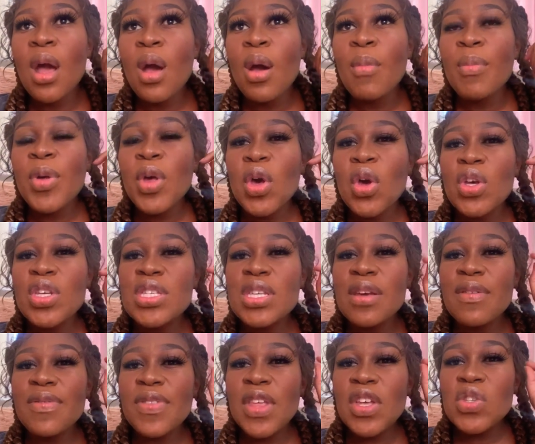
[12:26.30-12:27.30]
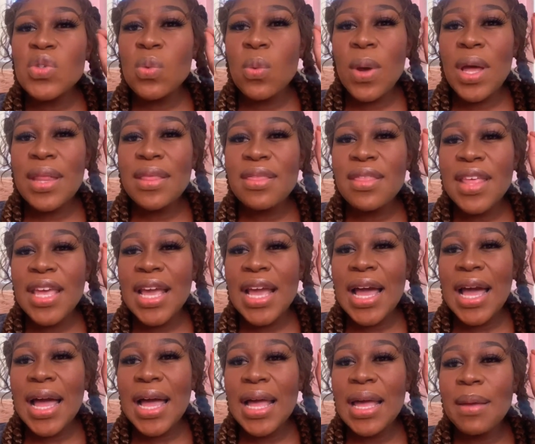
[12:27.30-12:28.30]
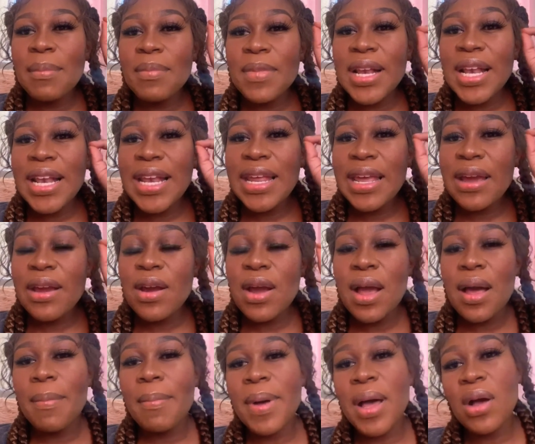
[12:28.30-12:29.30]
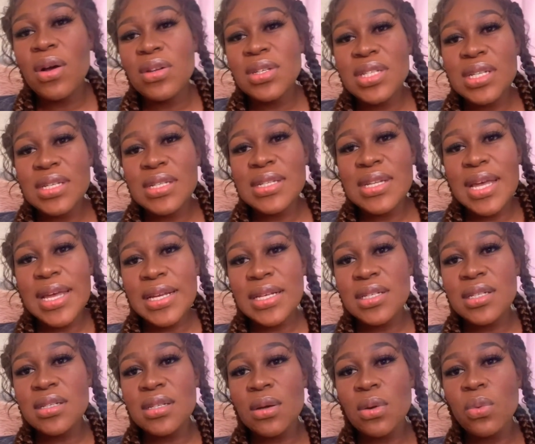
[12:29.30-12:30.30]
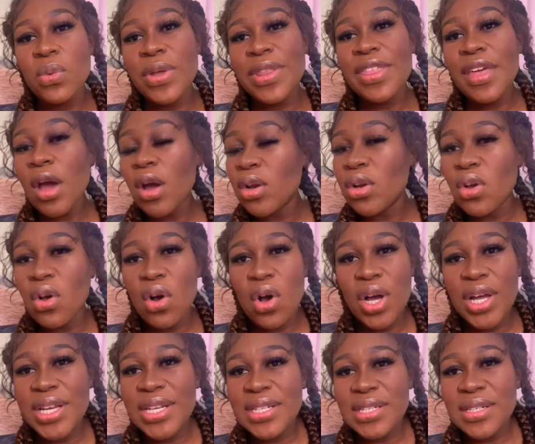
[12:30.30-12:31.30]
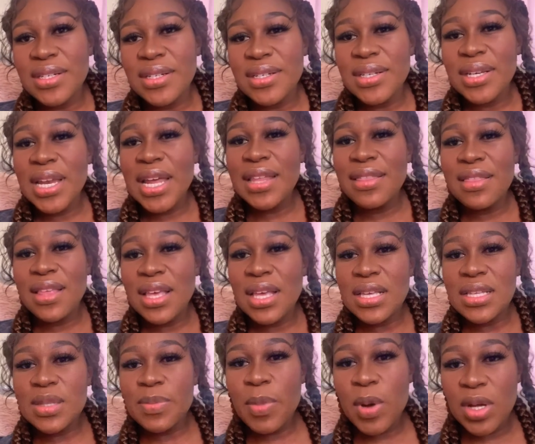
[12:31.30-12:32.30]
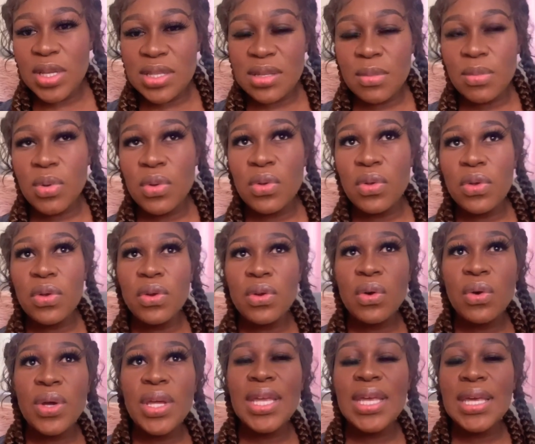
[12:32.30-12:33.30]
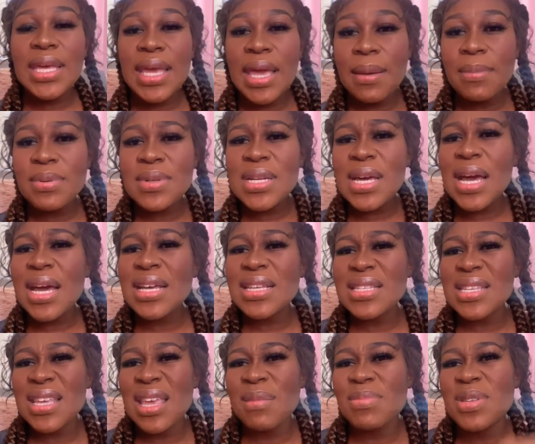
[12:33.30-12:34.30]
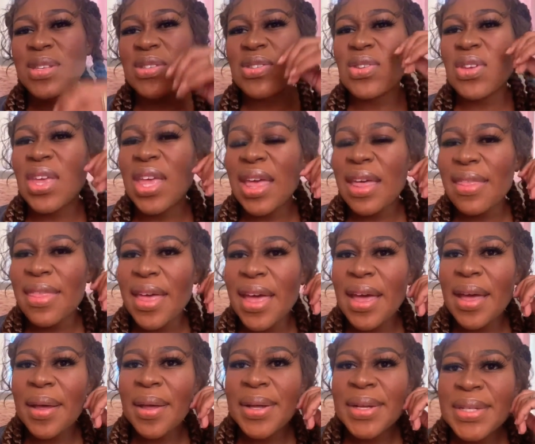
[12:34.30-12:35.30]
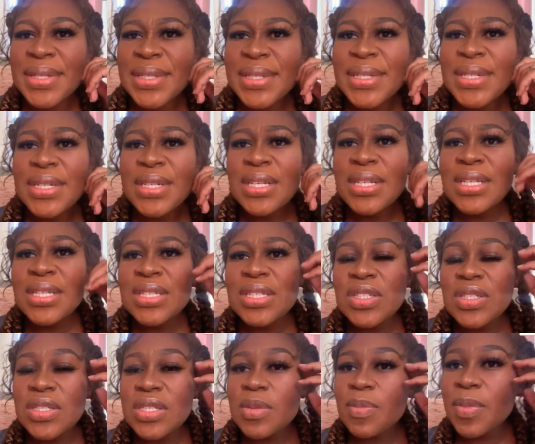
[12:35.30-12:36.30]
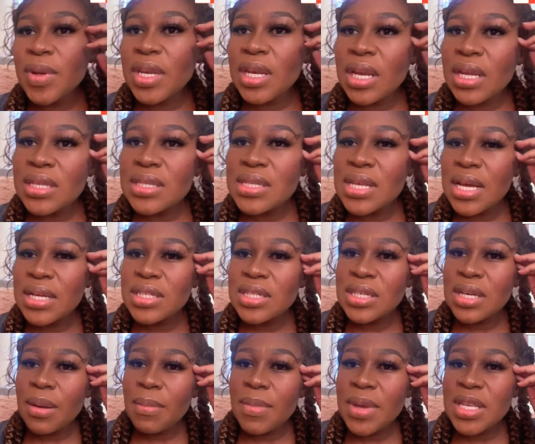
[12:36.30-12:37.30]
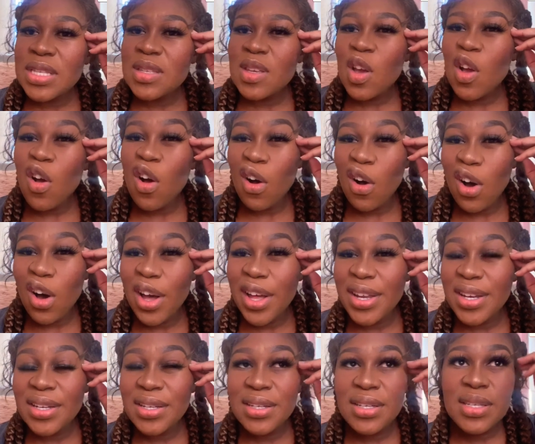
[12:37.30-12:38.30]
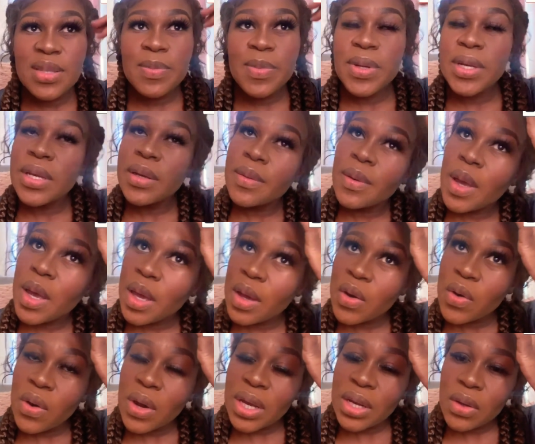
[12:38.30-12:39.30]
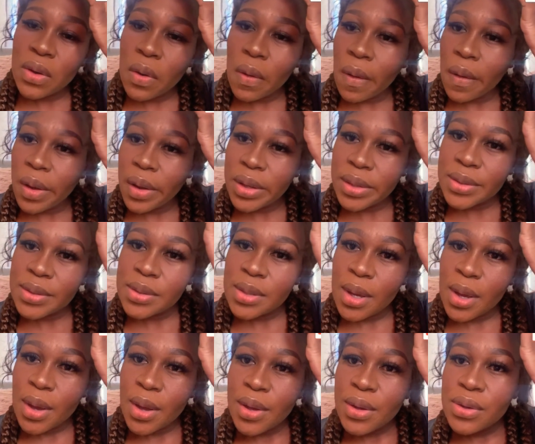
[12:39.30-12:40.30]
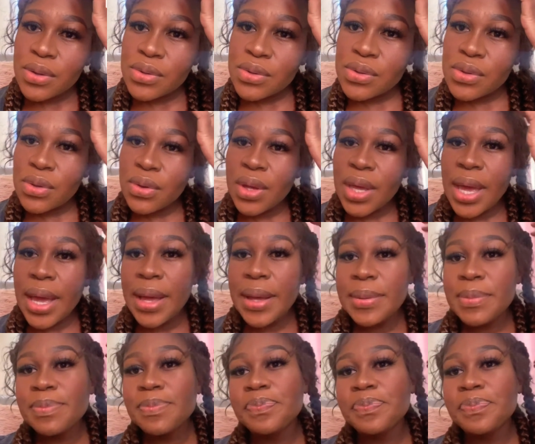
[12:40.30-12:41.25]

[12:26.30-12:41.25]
Because if there's one thing I'm clear about, is that without God, nothing is possible. You know, He kept us. He kept us together. He's just been such an amazing God. He's been a great God. So, yeah.